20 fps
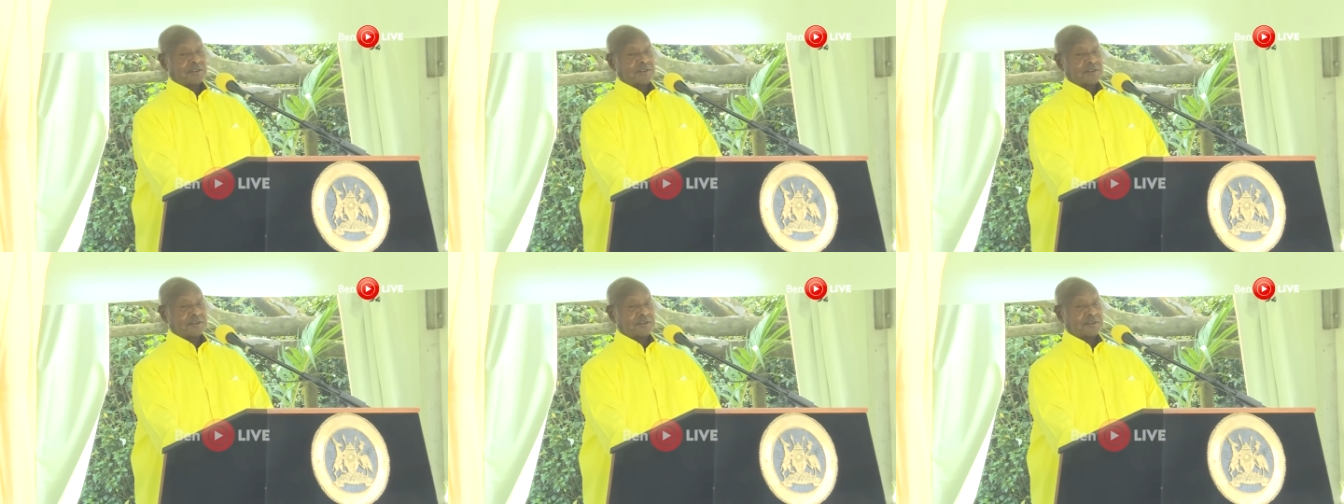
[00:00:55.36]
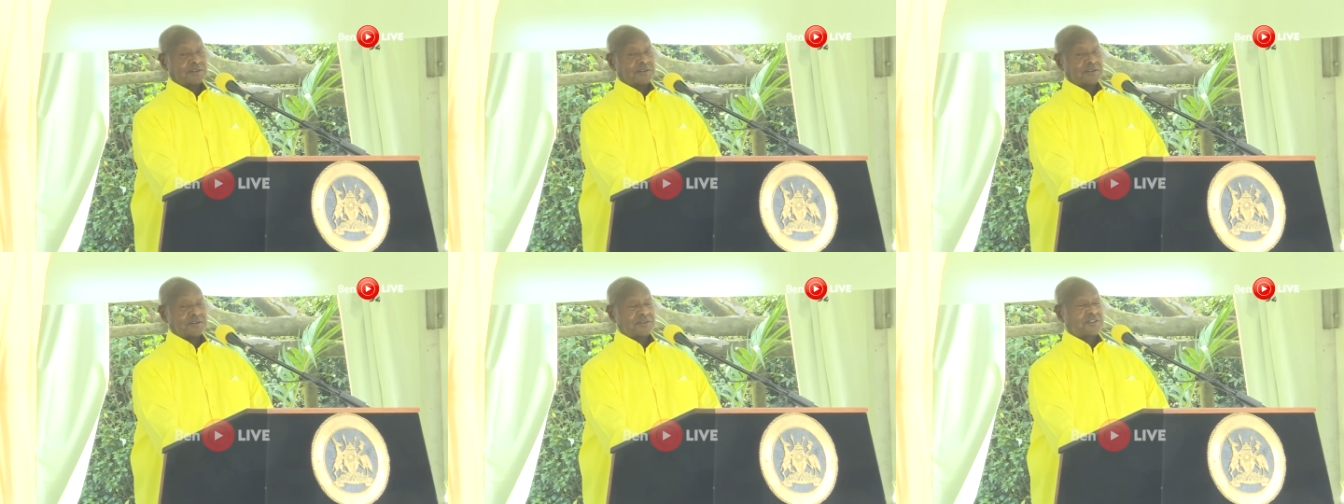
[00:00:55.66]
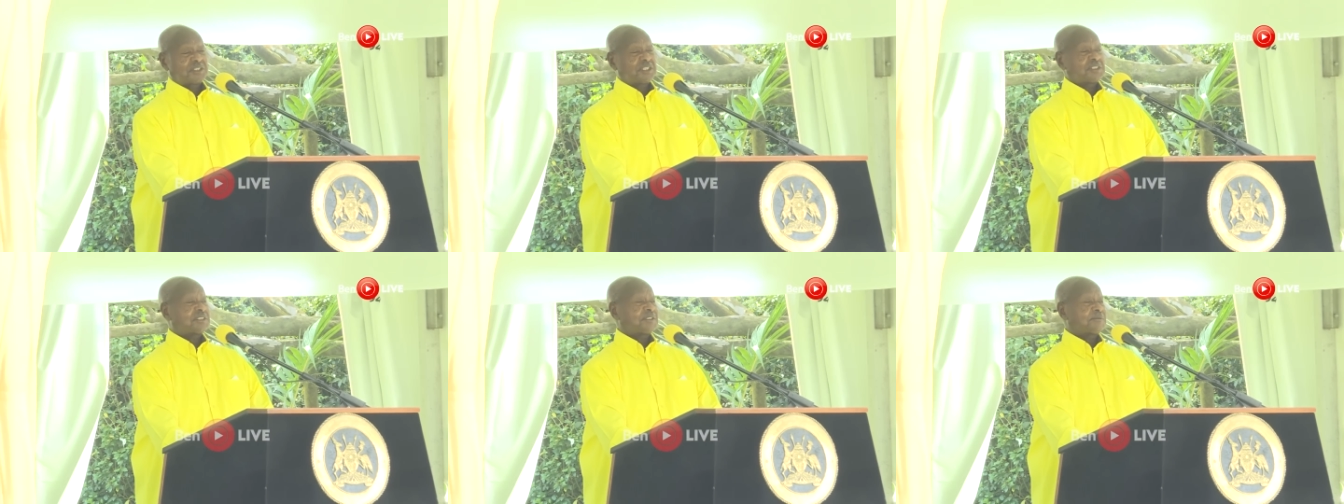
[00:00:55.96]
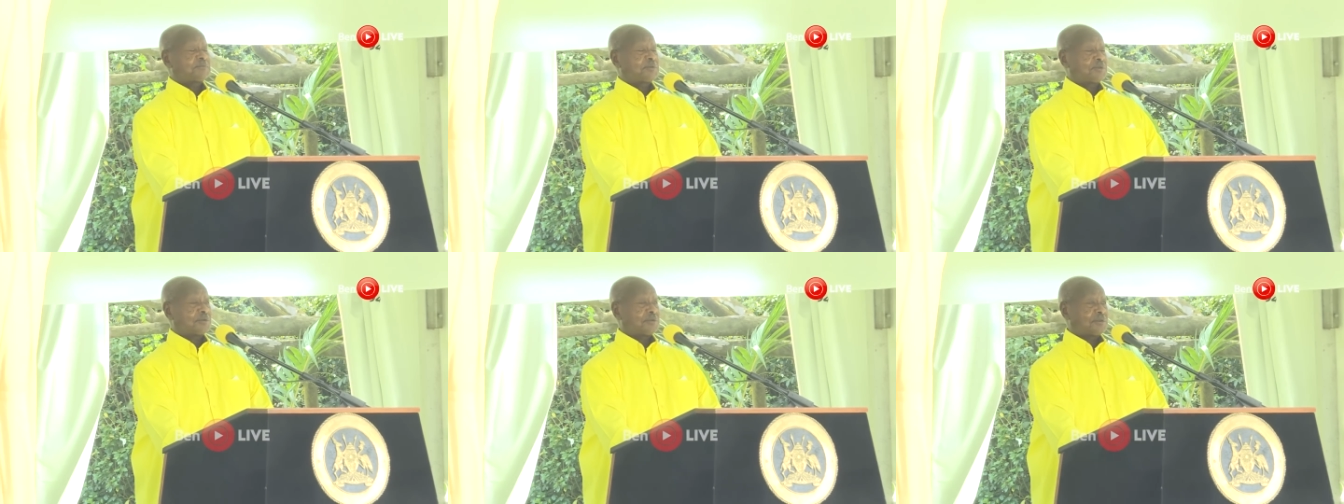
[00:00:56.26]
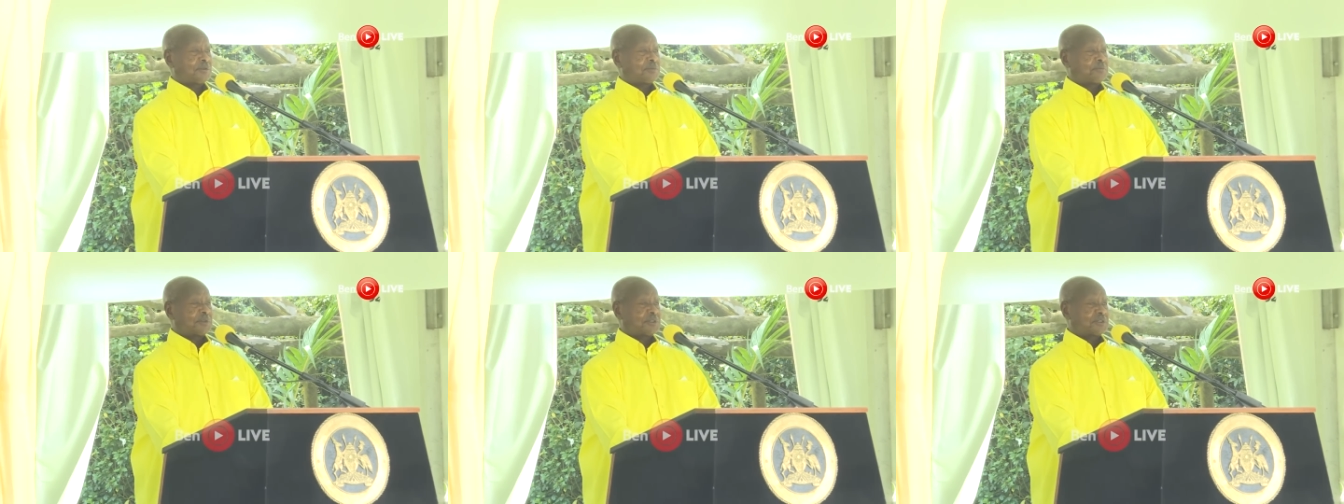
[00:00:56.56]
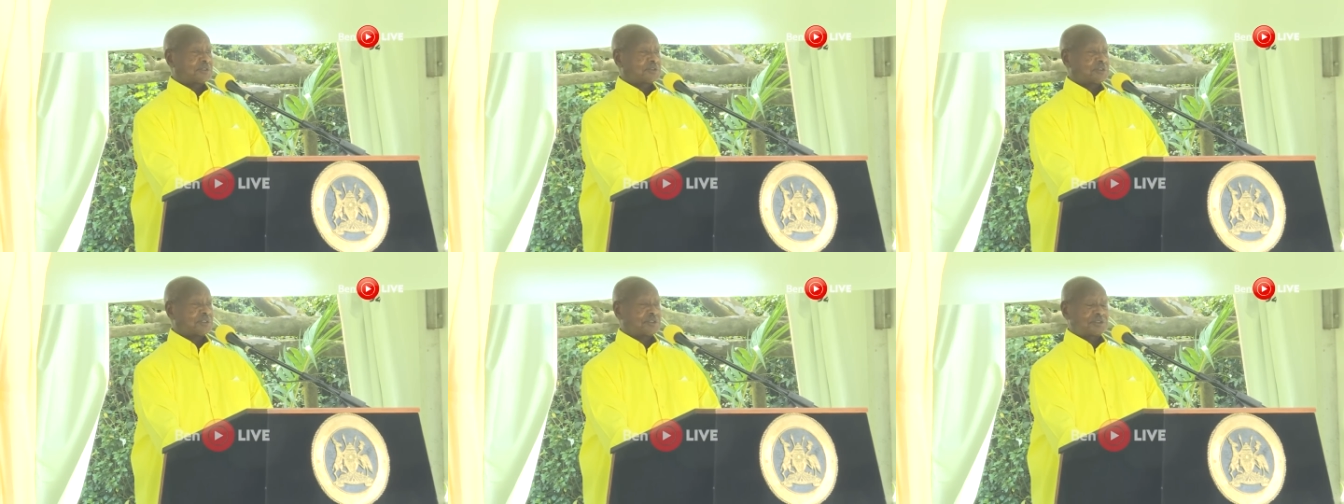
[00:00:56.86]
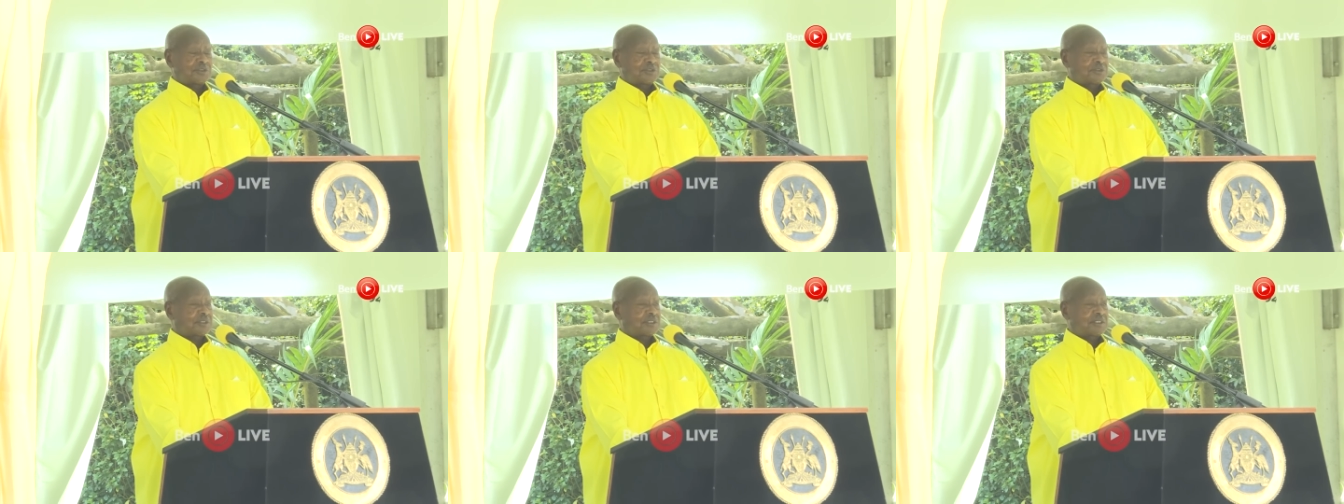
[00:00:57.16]
It's a simple operation.
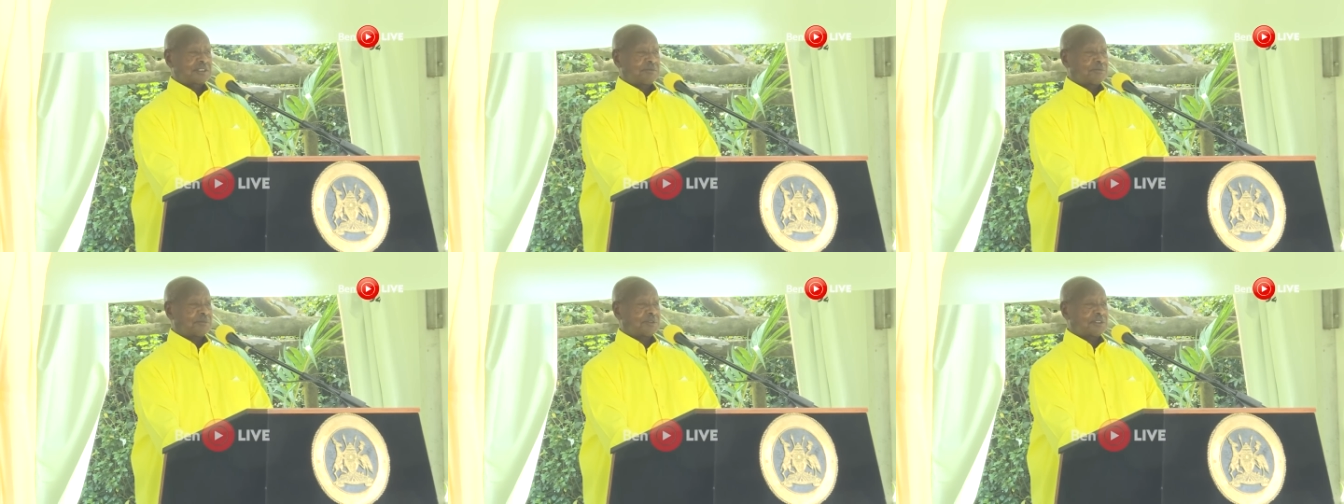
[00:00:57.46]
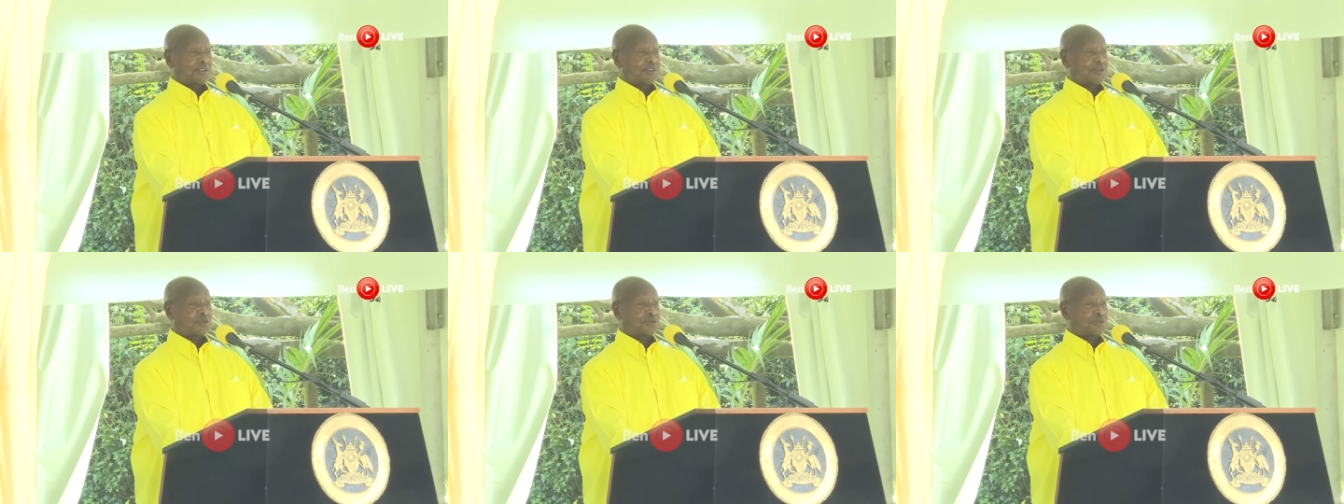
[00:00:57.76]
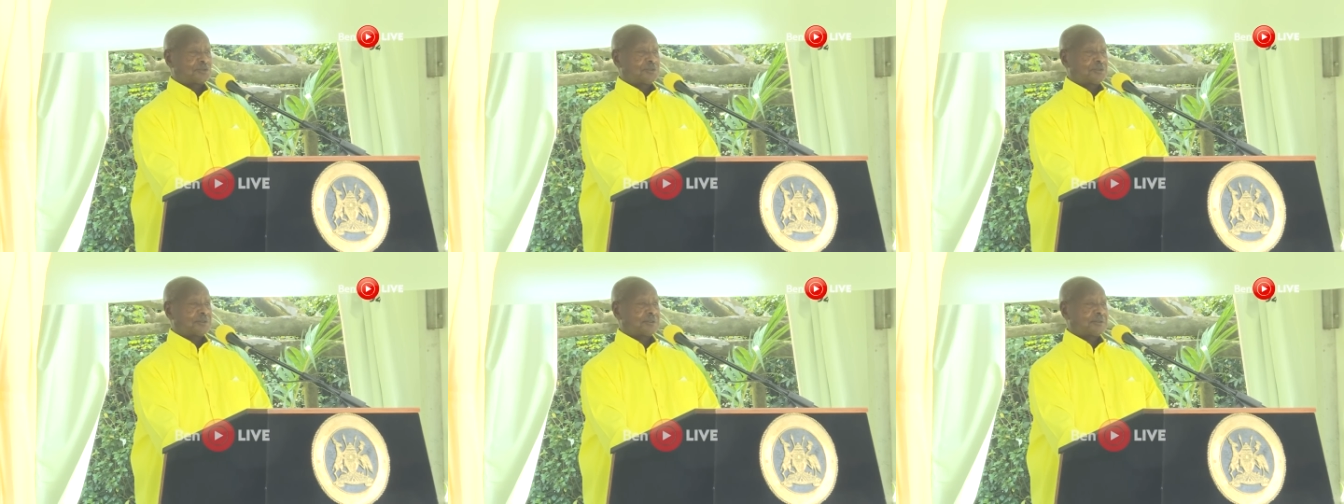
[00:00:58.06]
It's not such a big issue.